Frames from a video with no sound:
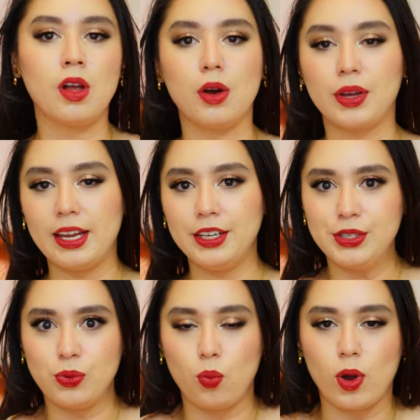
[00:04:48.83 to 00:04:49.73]
Okay,
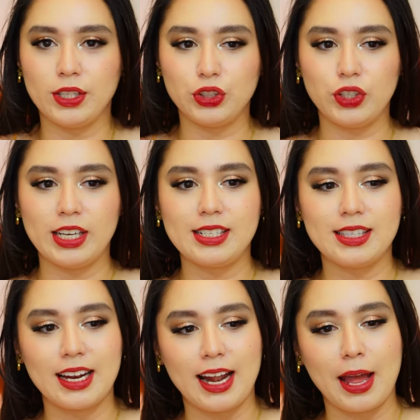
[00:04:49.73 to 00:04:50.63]
here's one dress
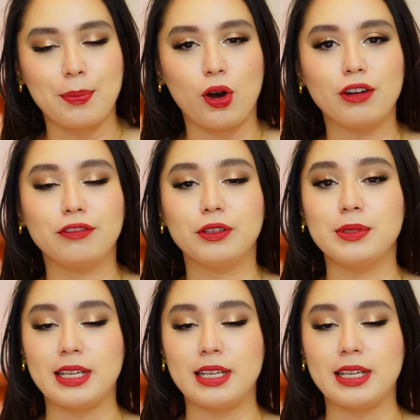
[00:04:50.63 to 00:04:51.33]
that I bought from